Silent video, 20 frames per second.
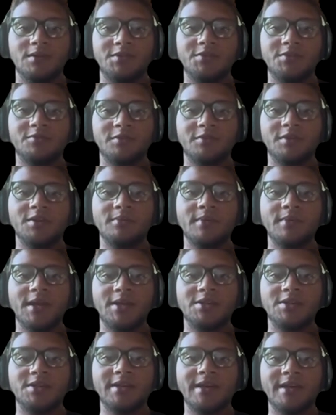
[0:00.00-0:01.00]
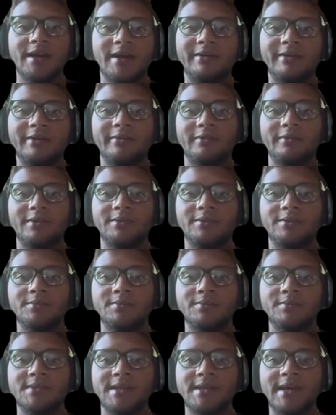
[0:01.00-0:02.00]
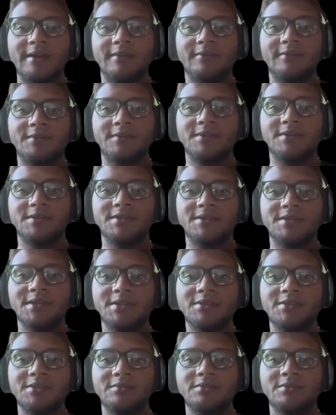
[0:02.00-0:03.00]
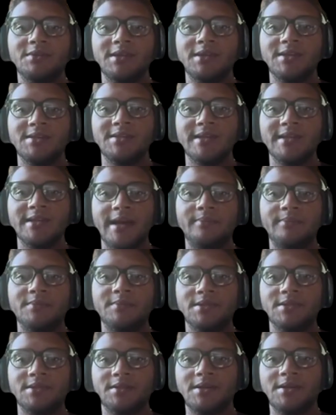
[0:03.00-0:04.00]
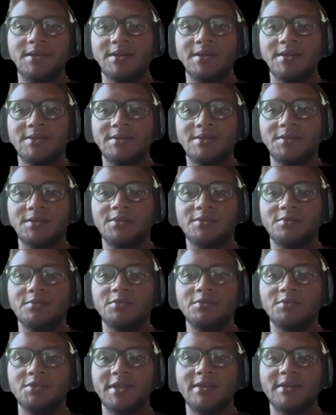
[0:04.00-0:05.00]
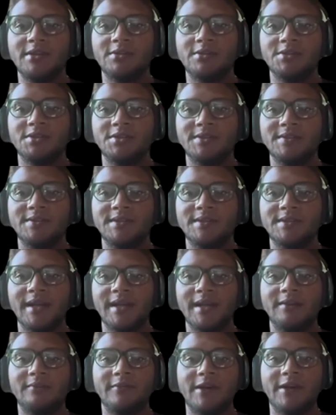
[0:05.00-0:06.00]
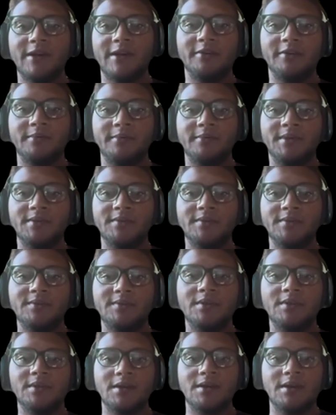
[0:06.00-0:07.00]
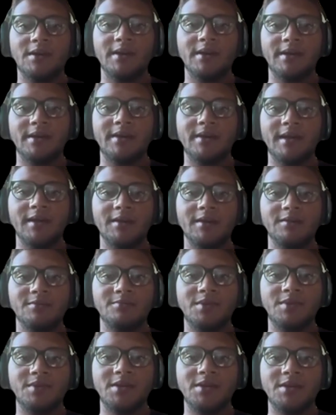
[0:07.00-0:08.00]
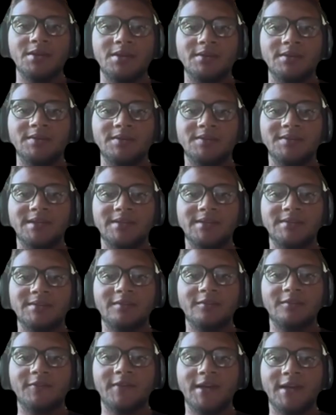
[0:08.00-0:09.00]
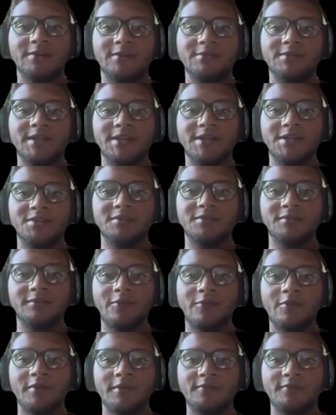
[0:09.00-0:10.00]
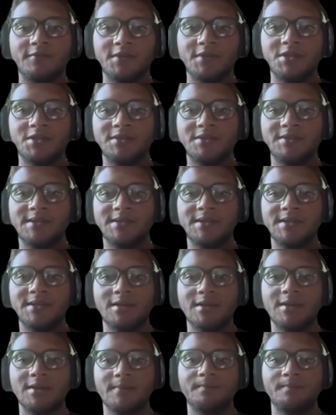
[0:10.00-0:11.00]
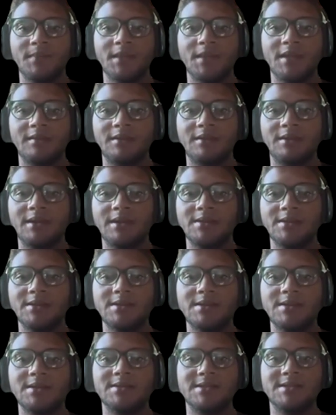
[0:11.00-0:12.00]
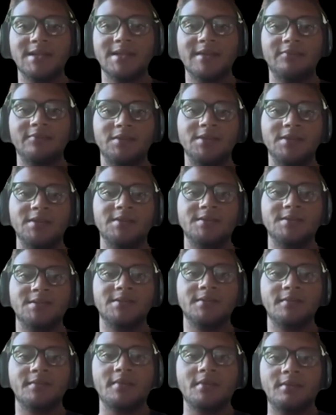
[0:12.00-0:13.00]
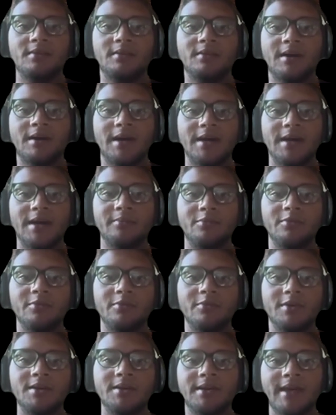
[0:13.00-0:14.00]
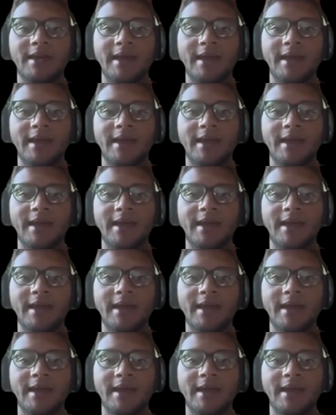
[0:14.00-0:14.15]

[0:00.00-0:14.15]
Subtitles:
String matching algorithms have continually adapted to new challenges and environments. KMP sets the foundation for efficiency in the 1970s. The hybrid